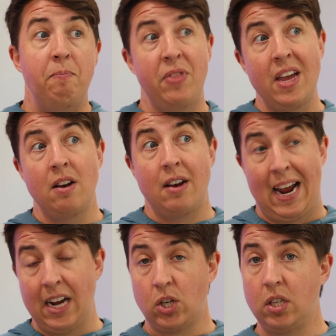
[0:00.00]
then
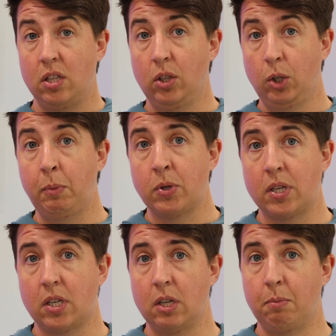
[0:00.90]
actually the Lumos
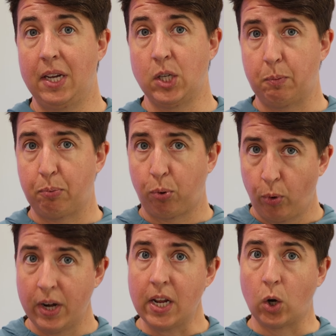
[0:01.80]
system is
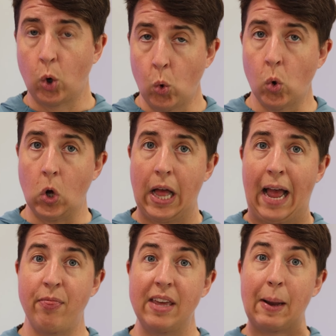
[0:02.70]
pretty cool,
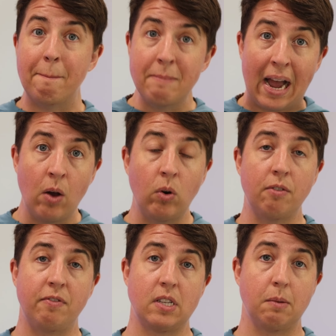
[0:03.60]
and the amount
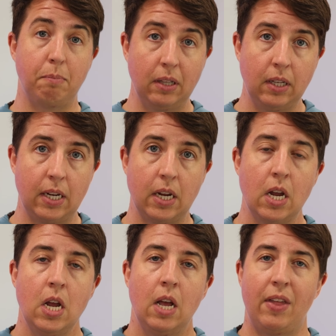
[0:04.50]
of visibility
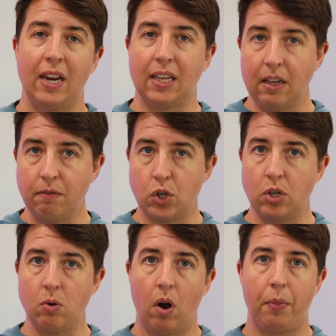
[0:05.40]
that it gives
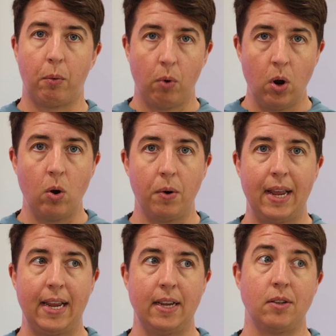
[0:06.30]
you on the road
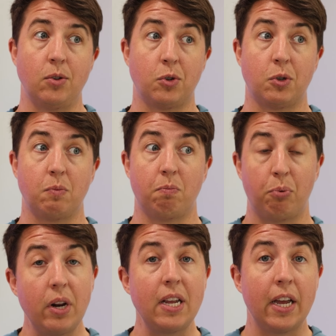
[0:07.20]
is
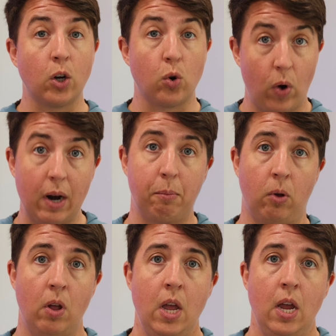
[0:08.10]
pretty
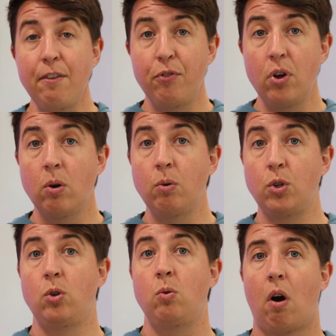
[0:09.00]
incredible. If though
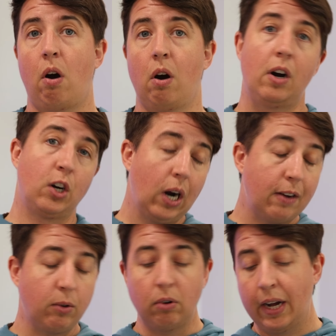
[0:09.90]
you are a
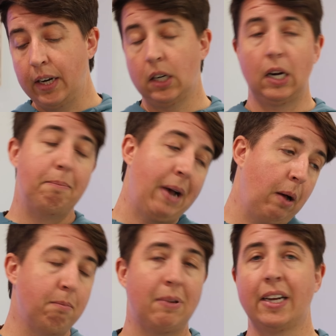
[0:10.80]
gravel rider, a
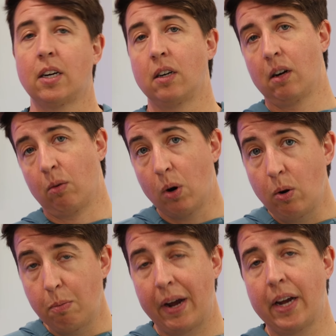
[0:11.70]
mountain biker, a
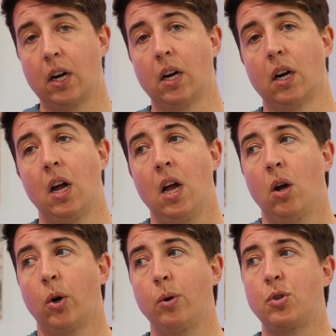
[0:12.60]
road biker,
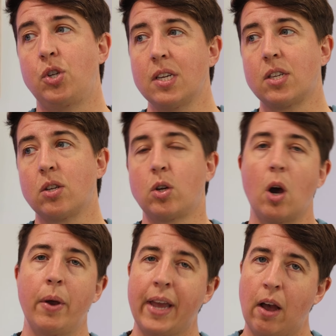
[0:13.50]
who's just
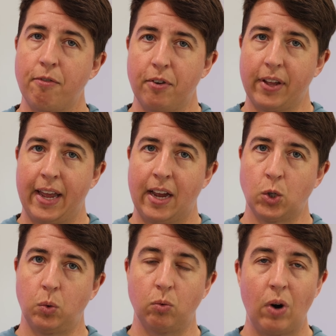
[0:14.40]
going out for the
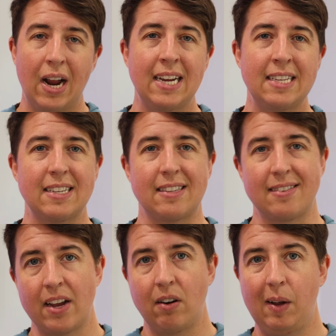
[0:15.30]
casual rides,
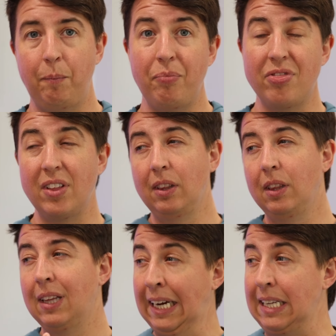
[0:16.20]
etc., the
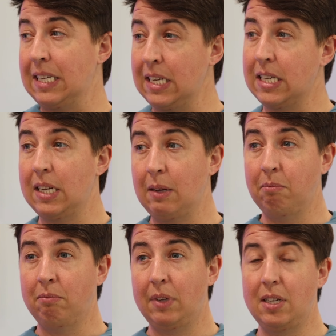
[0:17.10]
light
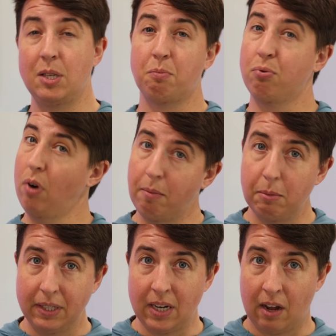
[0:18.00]
system is
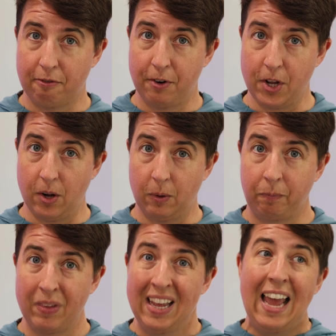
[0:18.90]
probably not for you.
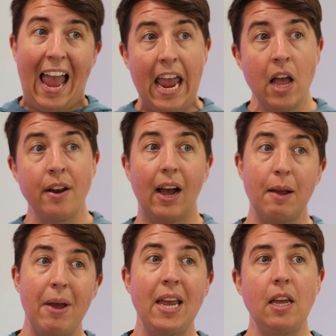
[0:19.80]
And
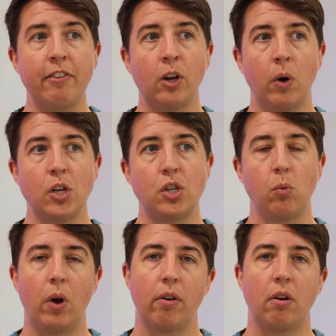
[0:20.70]
I may even
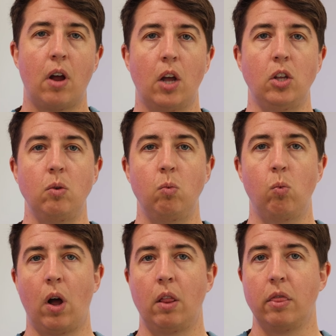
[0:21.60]
question whether or not you
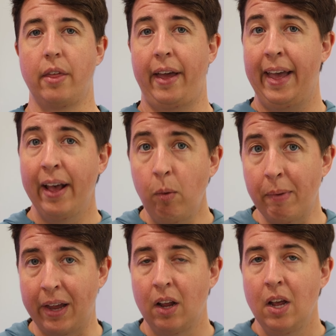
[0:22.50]
want the
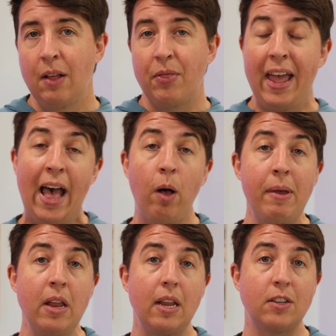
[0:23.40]
helmet. The
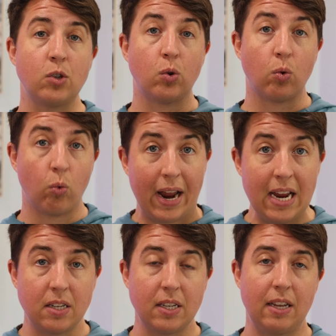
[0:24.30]
helmet is
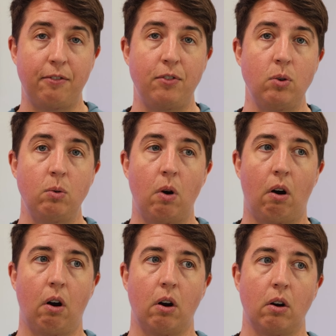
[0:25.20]
great if you
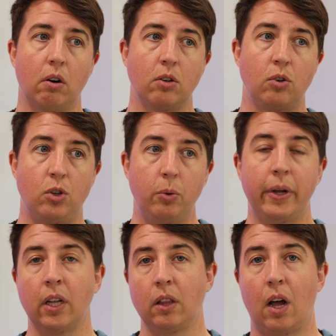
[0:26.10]
are
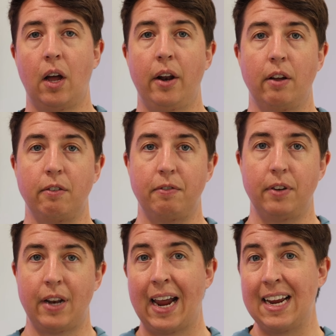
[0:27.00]
doing a lot
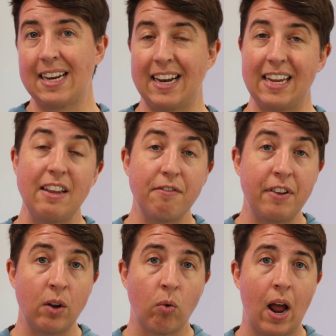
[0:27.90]
of night and
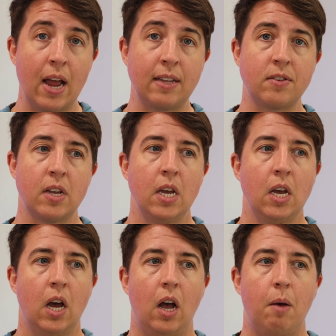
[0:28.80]
evening rides,
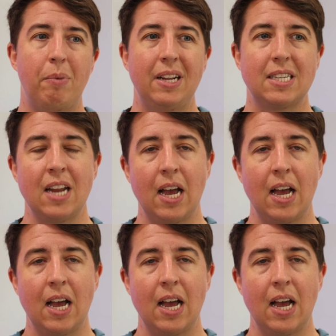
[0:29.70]
but it's